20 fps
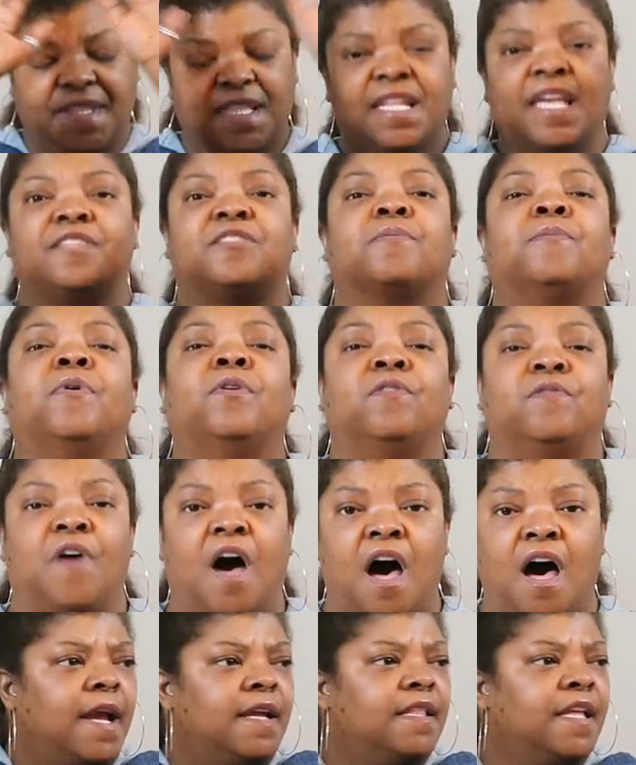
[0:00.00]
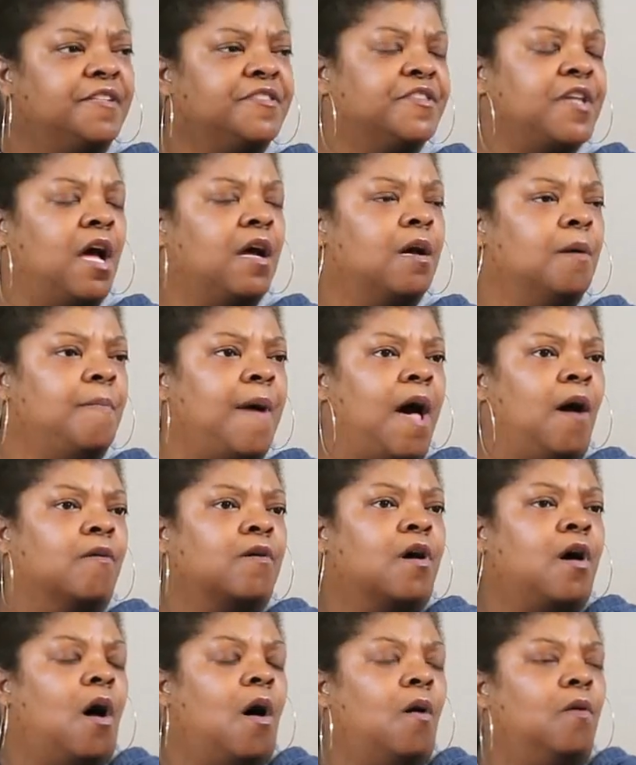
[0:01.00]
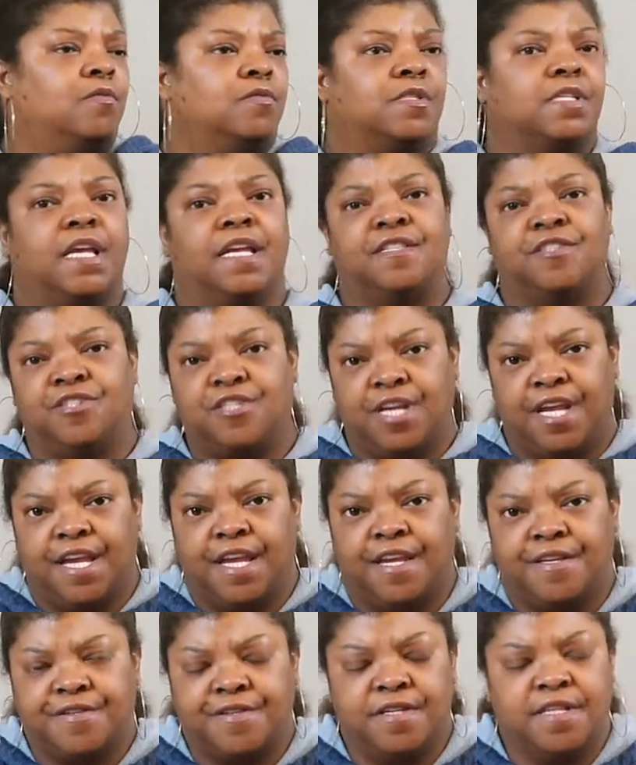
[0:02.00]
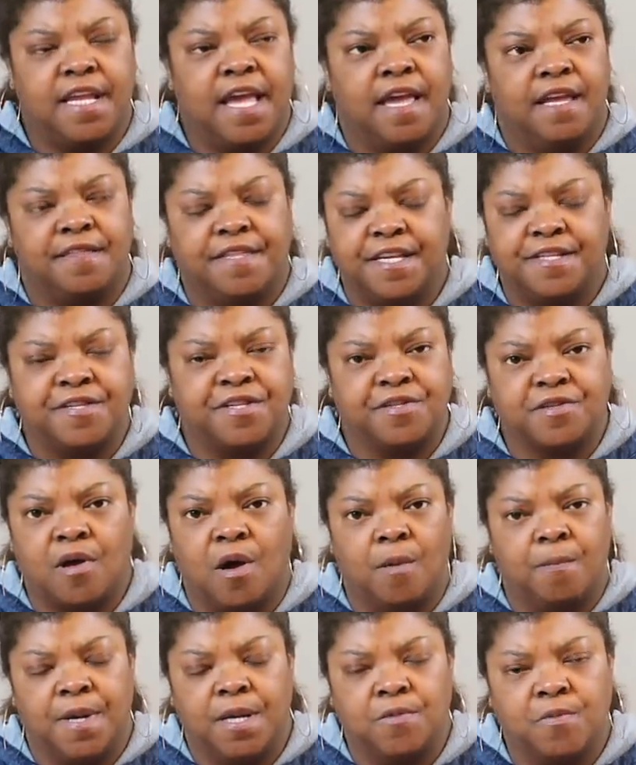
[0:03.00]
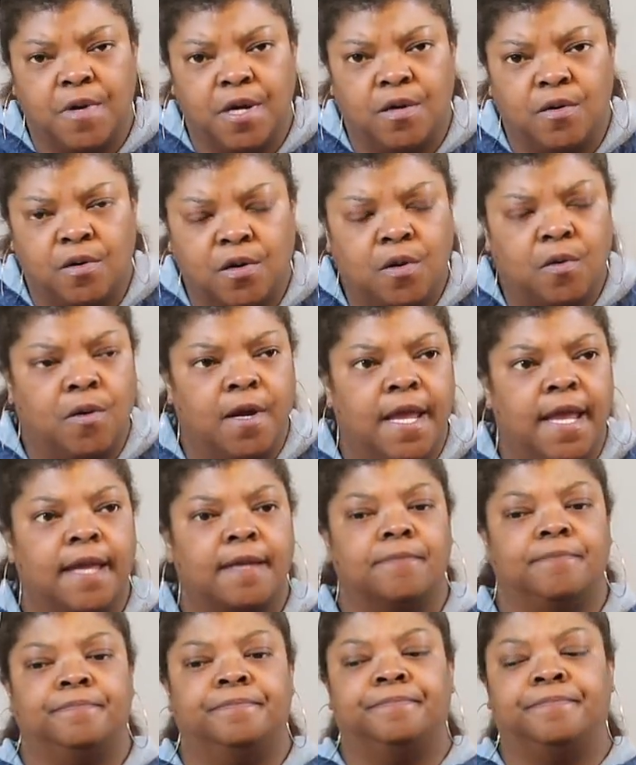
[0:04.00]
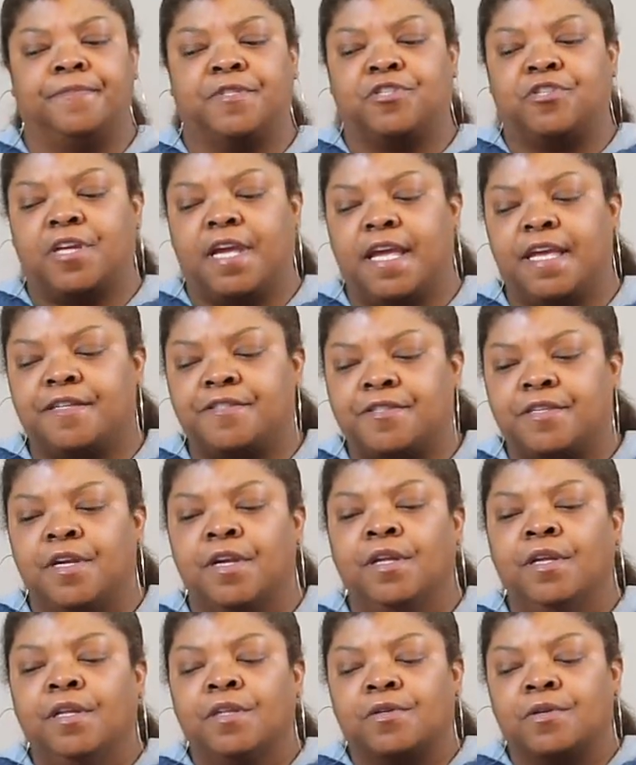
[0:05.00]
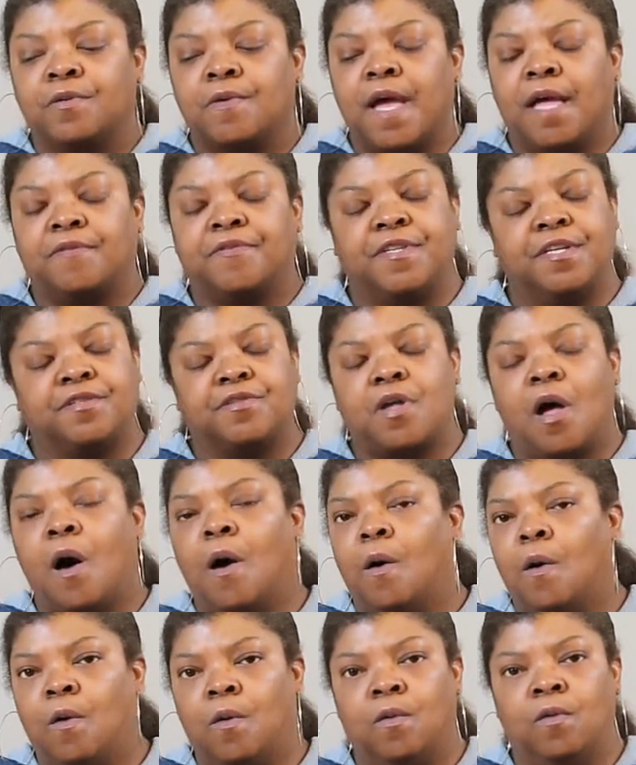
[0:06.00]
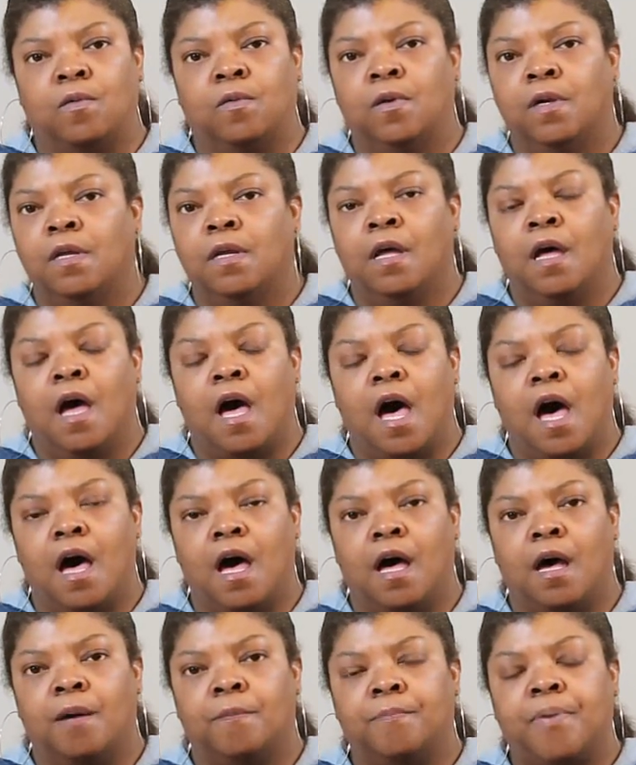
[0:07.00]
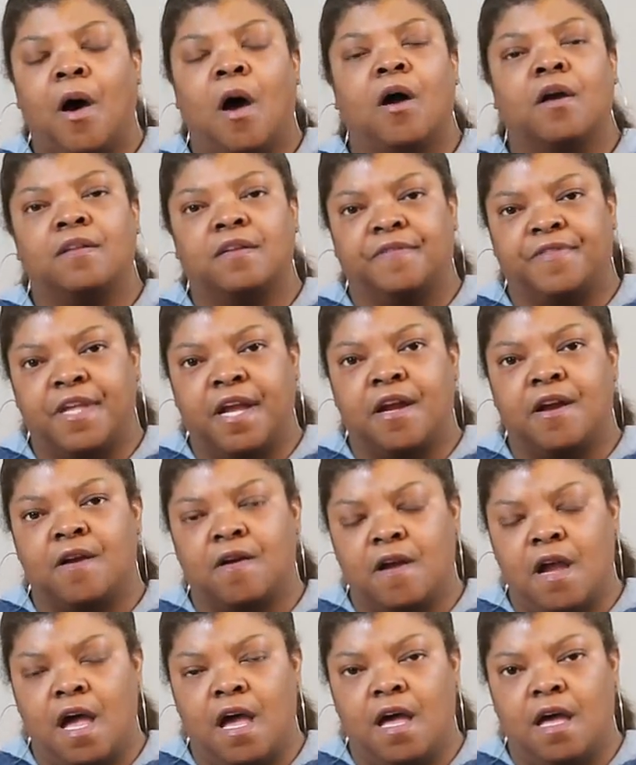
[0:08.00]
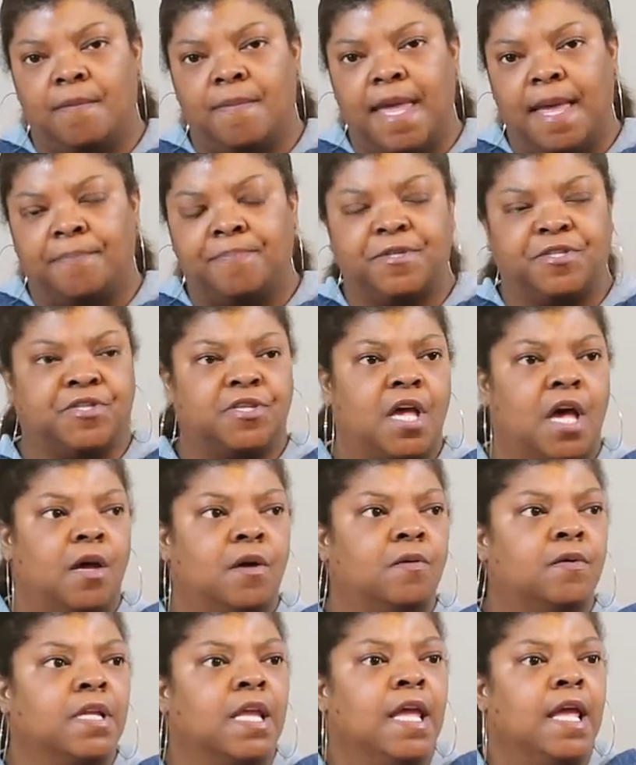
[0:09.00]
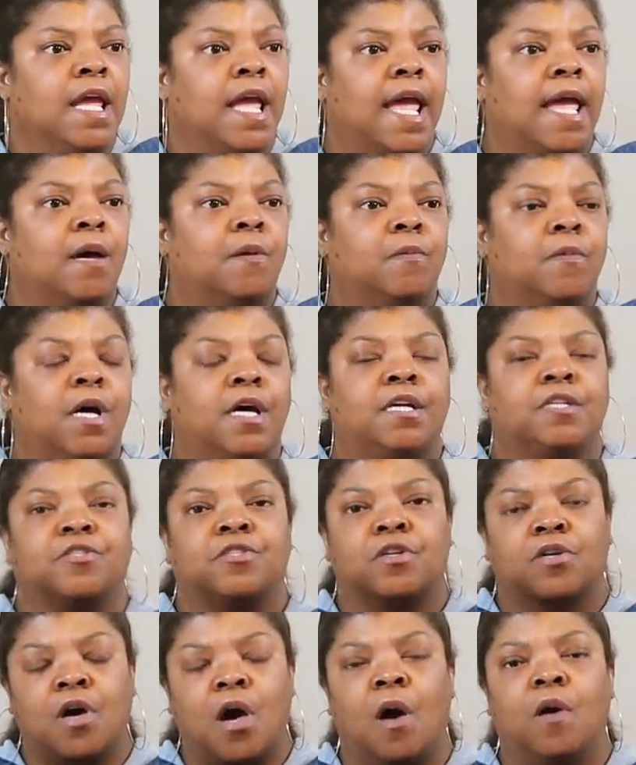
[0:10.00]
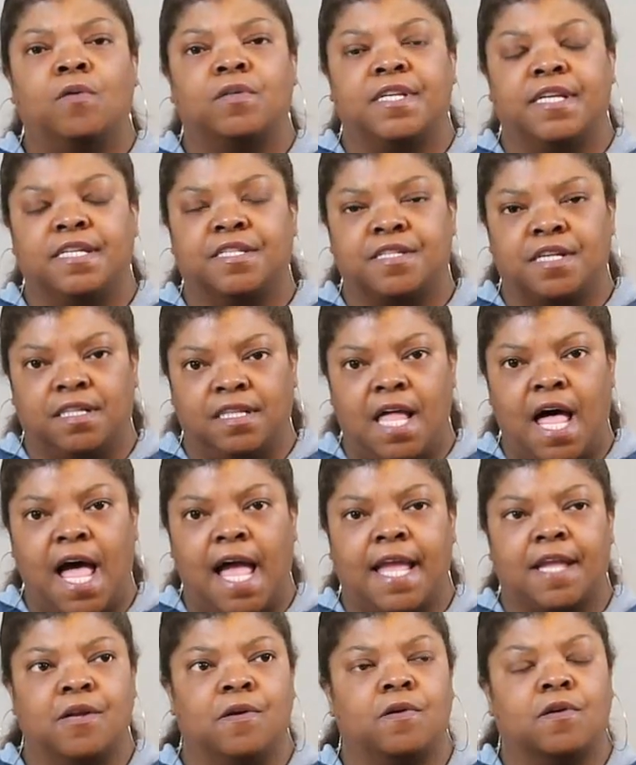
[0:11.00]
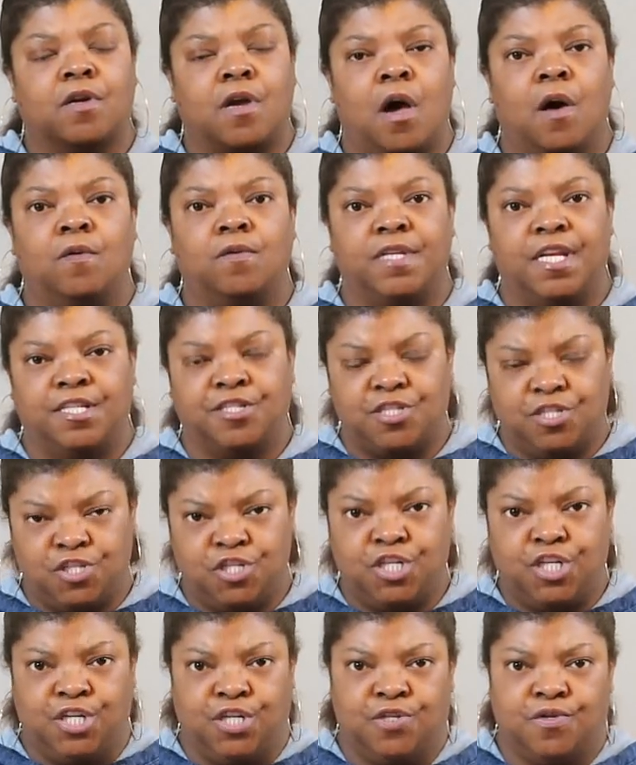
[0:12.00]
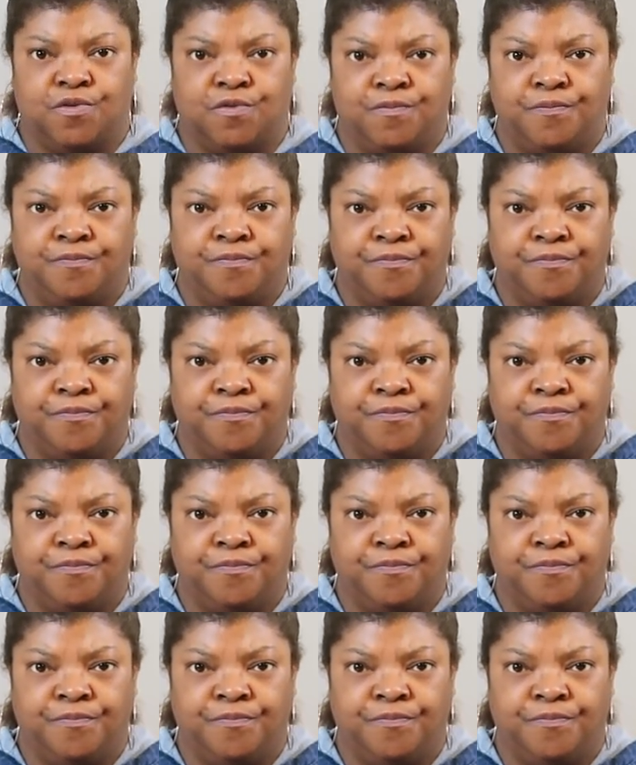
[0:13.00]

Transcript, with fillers: Let's move on. All right, let's talk about Colt and Jess. Now, this is going to be real quick. Jess, throughout this whole part of their episode, it was Colt is a liar, Colt is a cheater.